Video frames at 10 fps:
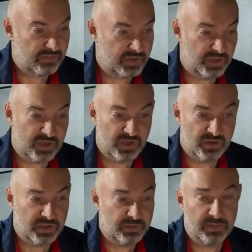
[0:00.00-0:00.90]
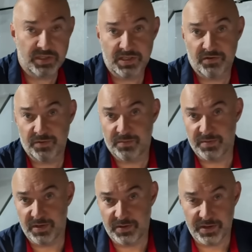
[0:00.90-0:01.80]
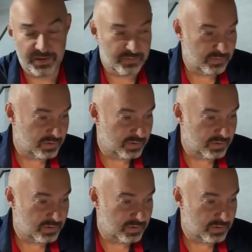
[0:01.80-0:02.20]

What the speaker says: You can look at them yourself. You're probably looking at them all the